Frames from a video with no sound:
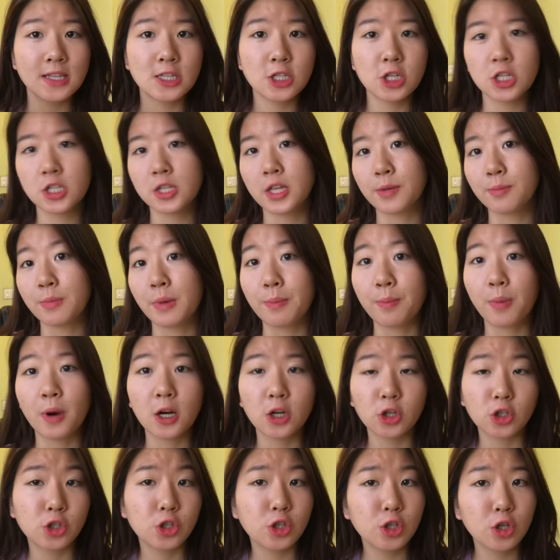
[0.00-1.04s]
This is just like my
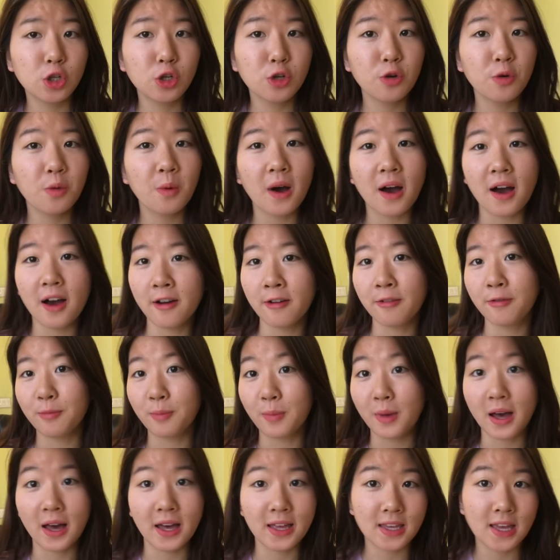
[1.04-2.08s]
part two of
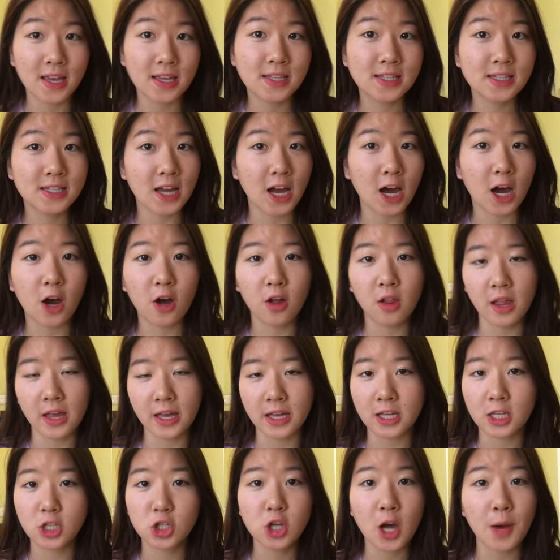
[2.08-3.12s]
my YESSTYLE
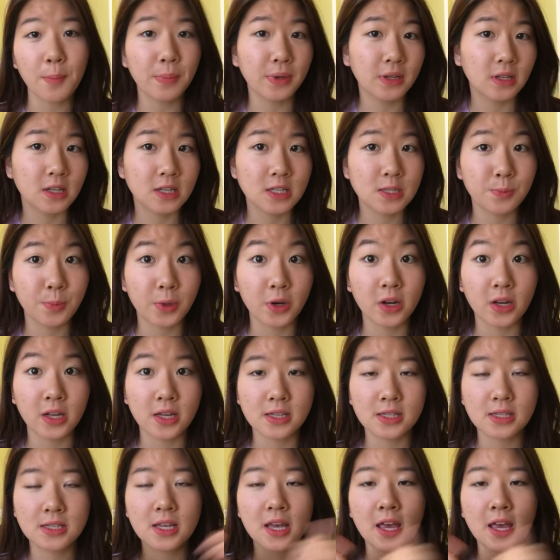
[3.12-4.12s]
like shopping experience.